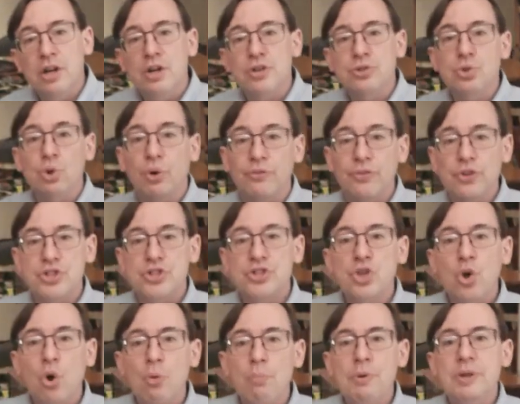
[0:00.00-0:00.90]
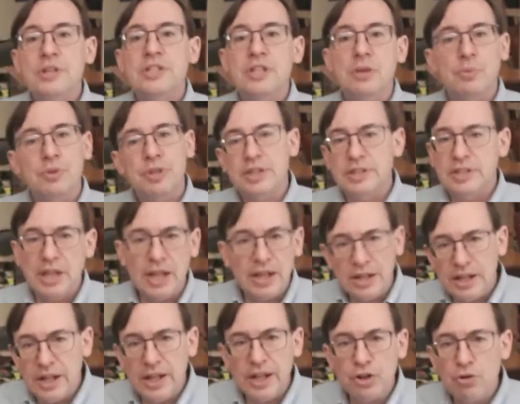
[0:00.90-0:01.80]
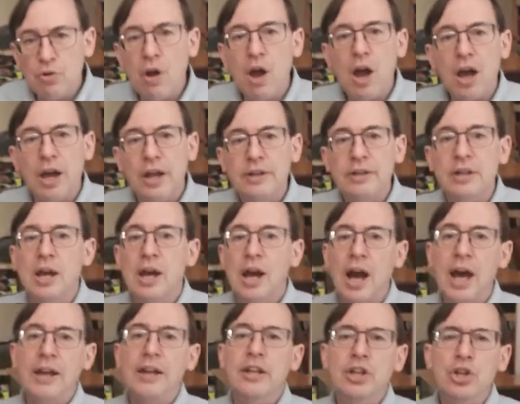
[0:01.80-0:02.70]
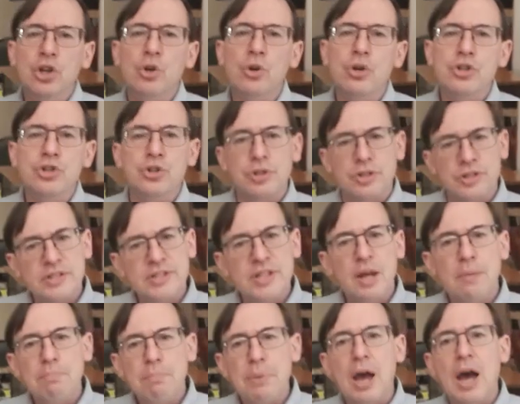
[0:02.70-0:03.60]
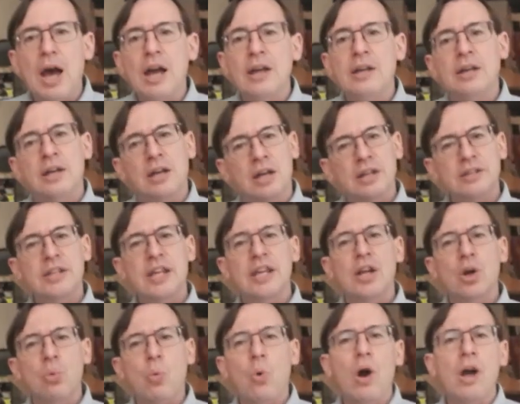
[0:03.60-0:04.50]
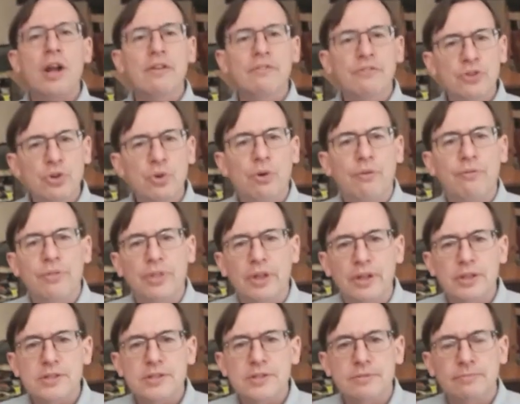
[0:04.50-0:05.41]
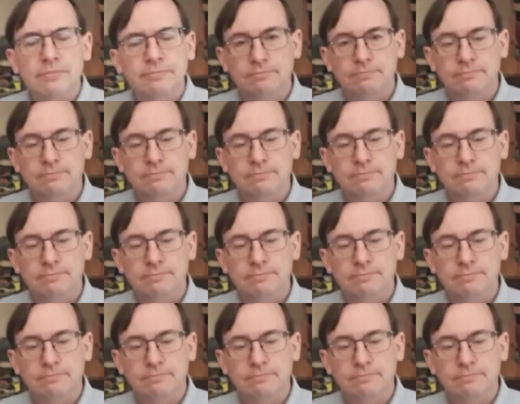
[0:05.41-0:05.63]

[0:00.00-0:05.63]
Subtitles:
So if you're so busy with the day-to-day grind, I'd encourage you to step back and take a wider view of things.